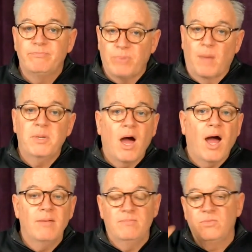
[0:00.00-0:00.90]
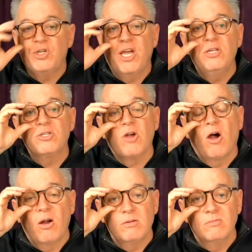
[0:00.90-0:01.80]
Probably not. Change is
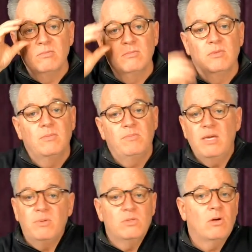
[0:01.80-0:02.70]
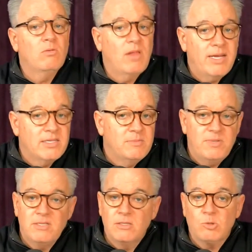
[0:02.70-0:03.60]
hard. People don't like to
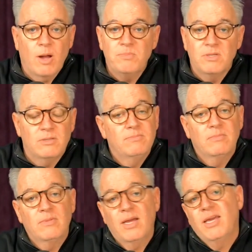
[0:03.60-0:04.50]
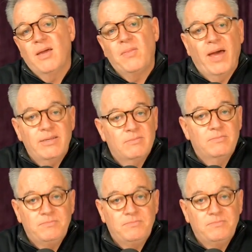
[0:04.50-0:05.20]
be disrupted. I get that.